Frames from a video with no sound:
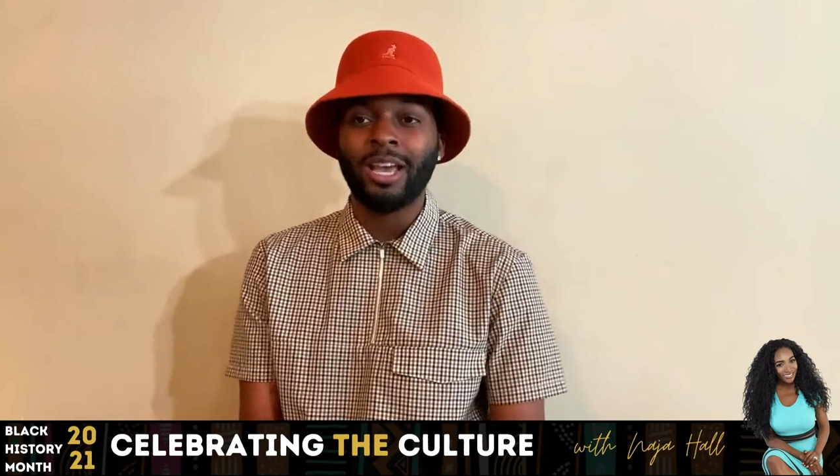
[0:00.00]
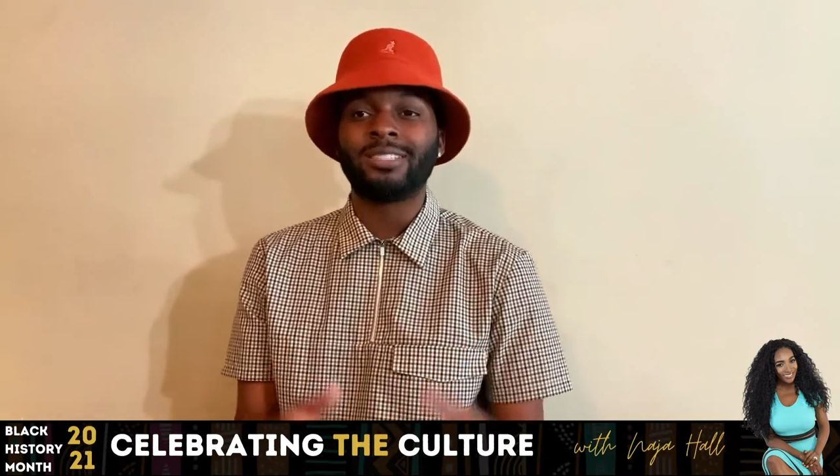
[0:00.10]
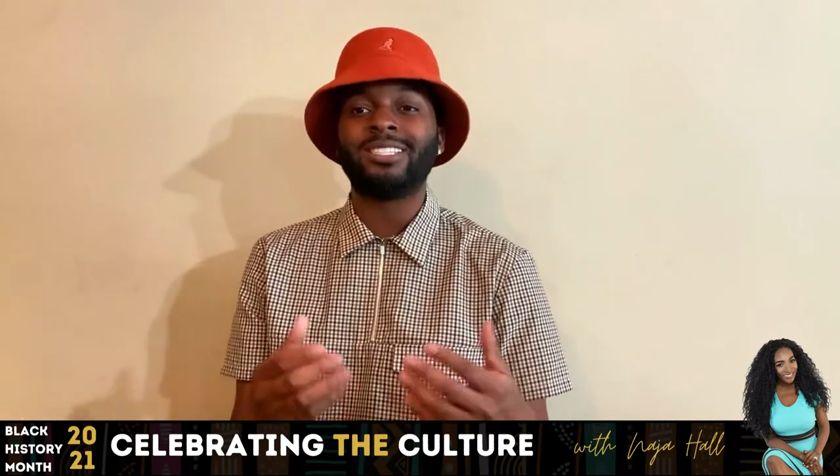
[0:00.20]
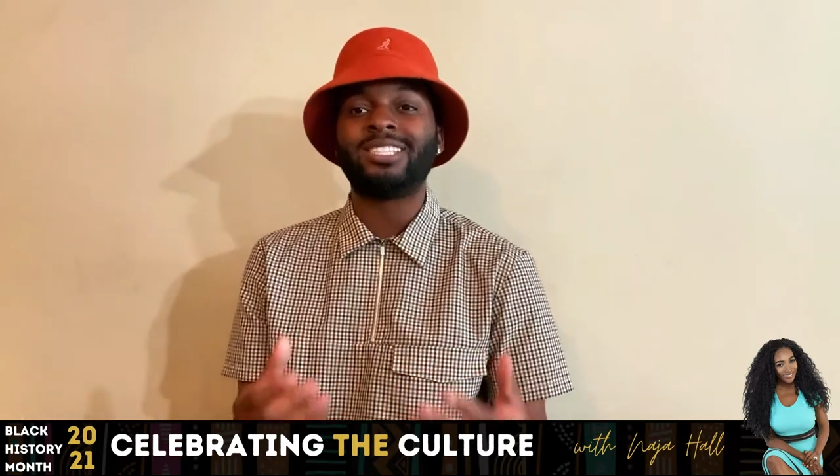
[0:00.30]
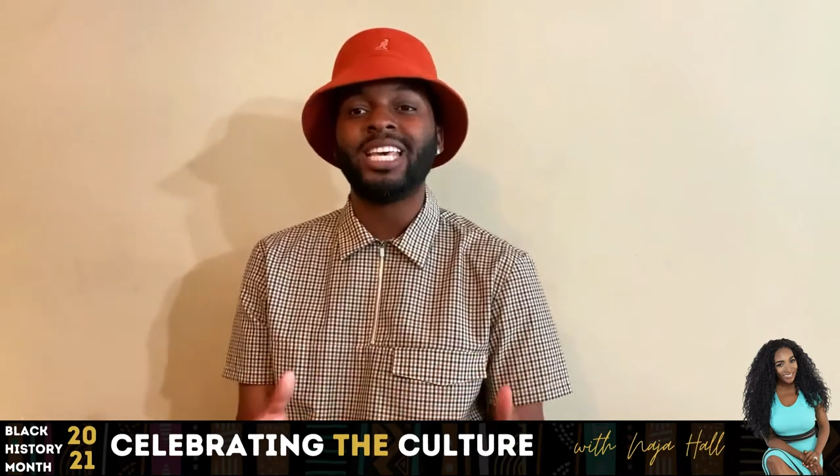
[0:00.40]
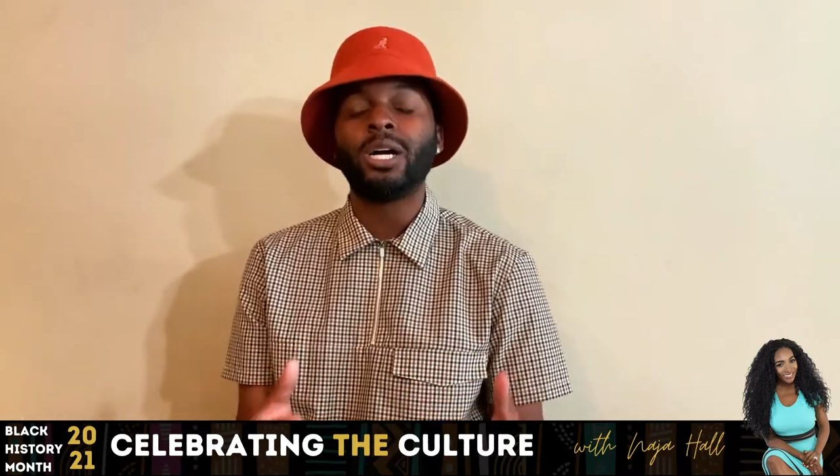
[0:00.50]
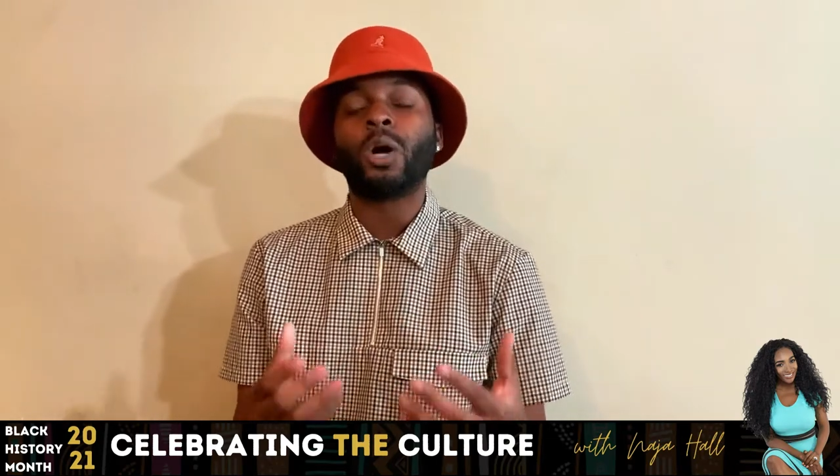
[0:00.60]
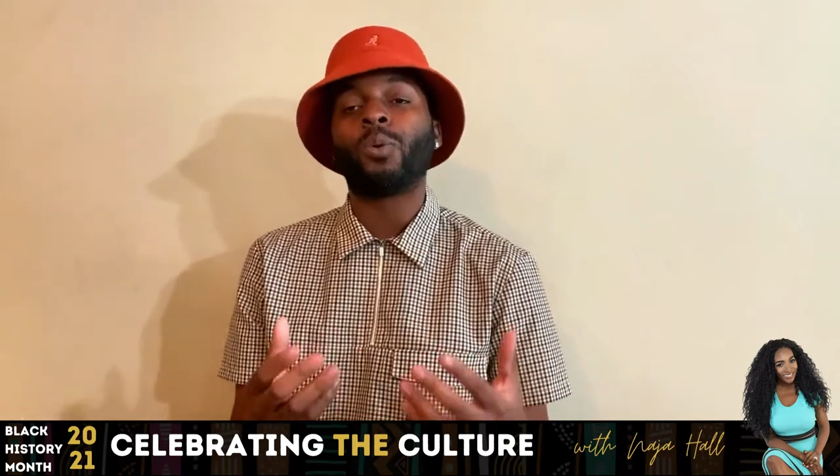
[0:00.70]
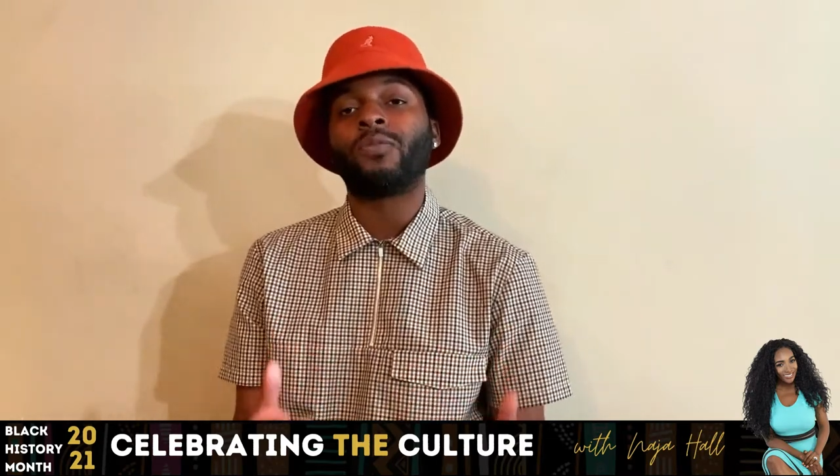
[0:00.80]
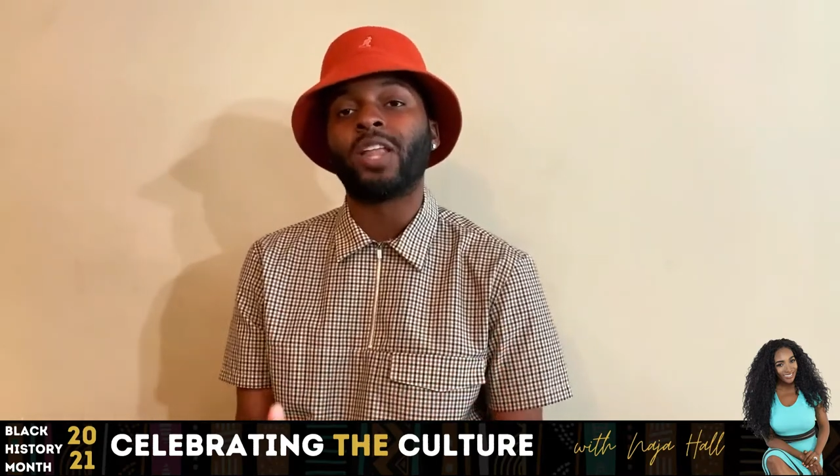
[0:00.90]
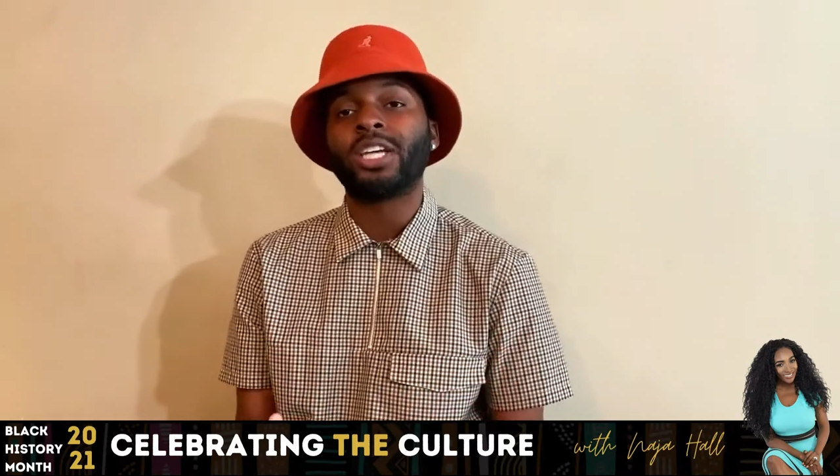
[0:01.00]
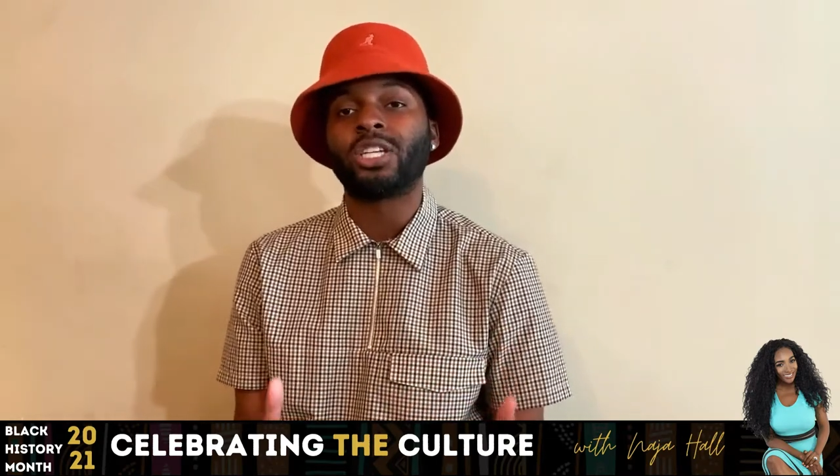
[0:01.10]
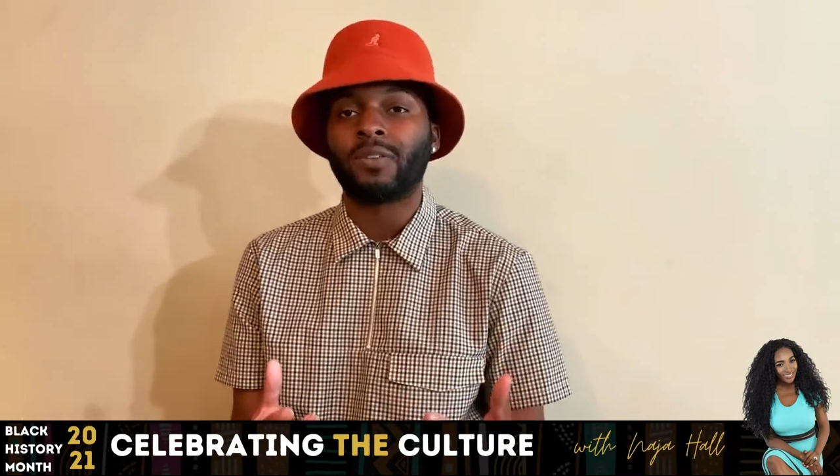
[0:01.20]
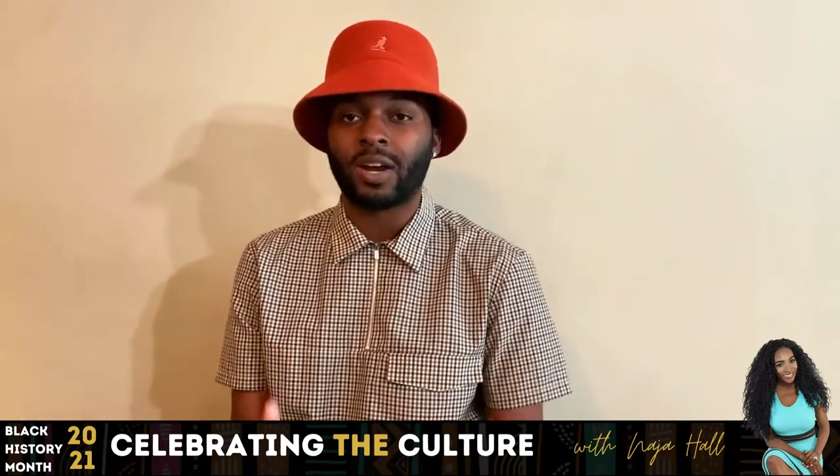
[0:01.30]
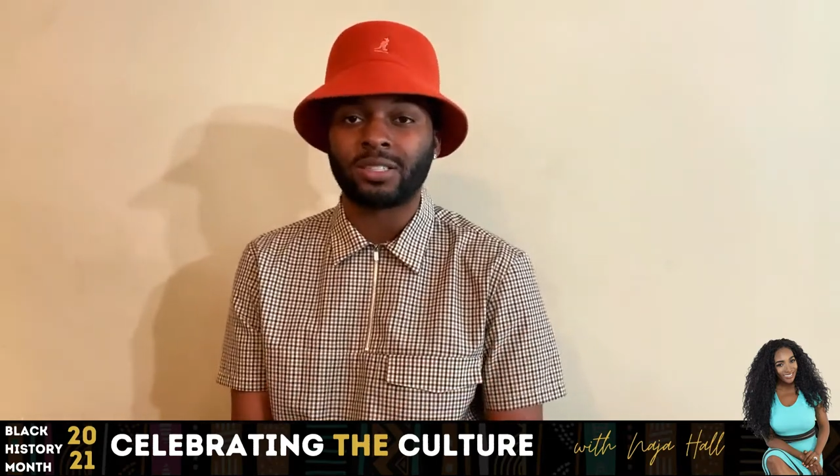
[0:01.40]
to see a reflection
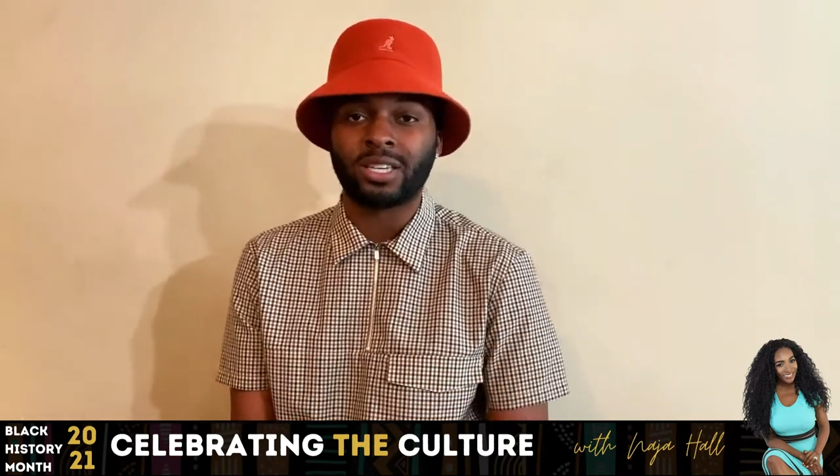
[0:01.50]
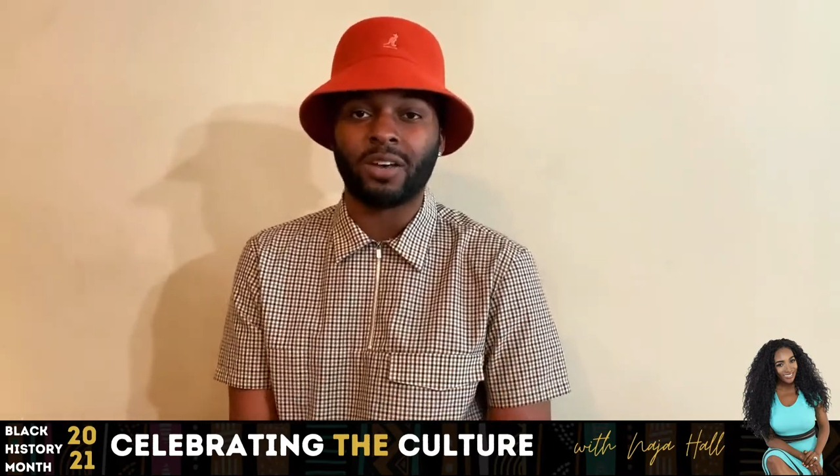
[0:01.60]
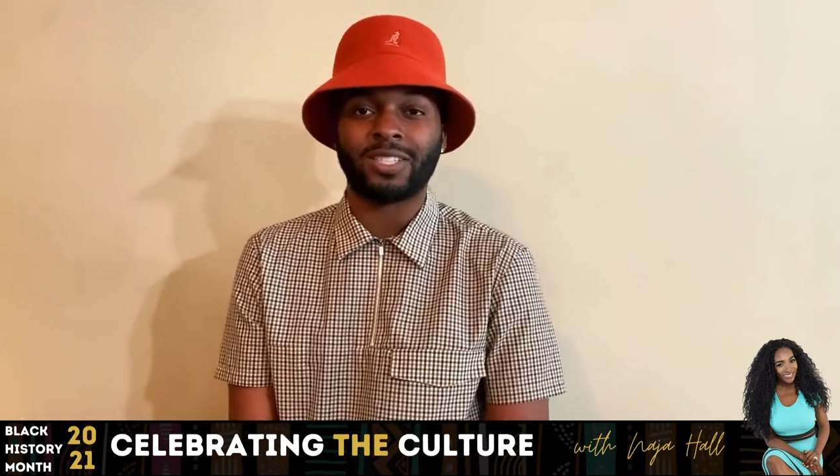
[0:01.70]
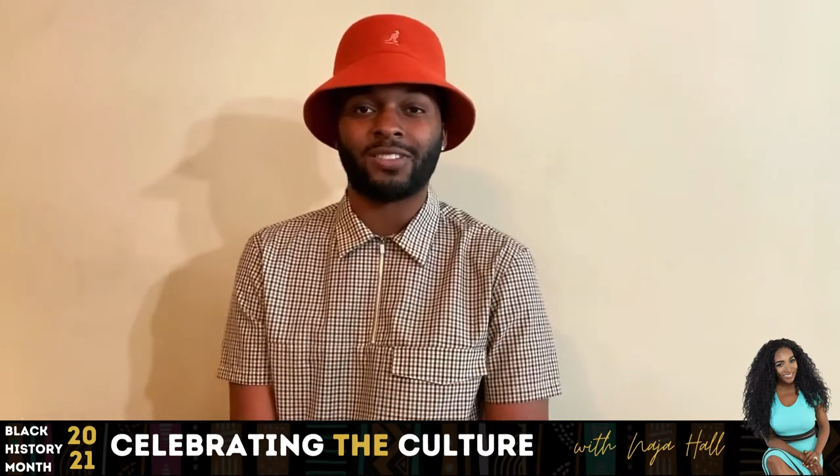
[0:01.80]
of ourselves at